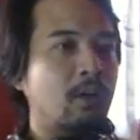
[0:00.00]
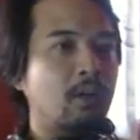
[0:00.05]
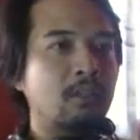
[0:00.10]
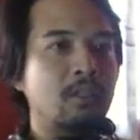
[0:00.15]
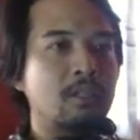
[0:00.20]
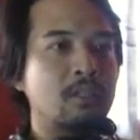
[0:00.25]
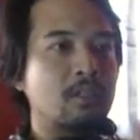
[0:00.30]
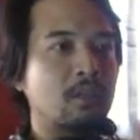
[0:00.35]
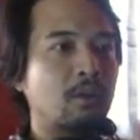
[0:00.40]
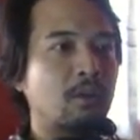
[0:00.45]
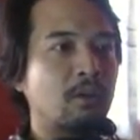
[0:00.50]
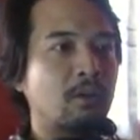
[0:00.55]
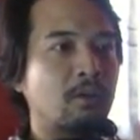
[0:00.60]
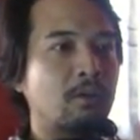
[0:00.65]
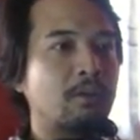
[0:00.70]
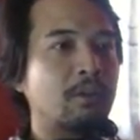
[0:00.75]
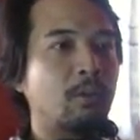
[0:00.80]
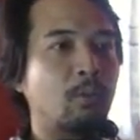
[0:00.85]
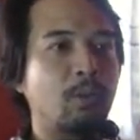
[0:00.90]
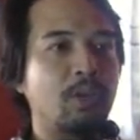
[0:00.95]
you call this, or
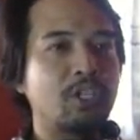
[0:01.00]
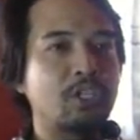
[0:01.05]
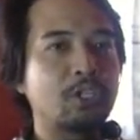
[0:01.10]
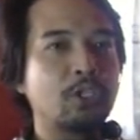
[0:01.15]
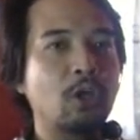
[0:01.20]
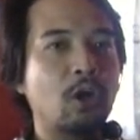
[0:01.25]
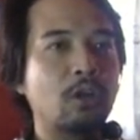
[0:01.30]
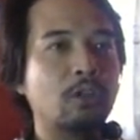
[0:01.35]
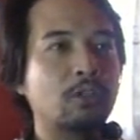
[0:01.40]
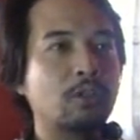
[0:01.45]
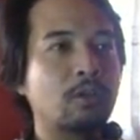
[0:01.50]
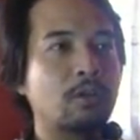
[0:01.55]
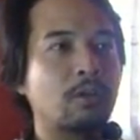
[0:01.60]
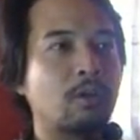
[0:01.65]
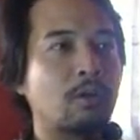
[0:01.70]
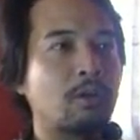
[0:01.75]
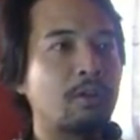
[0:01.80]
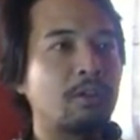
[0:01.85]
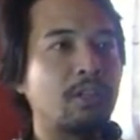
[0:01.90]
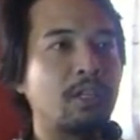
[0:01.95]
the witch doctor,
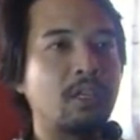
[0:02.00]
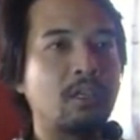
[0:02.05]
or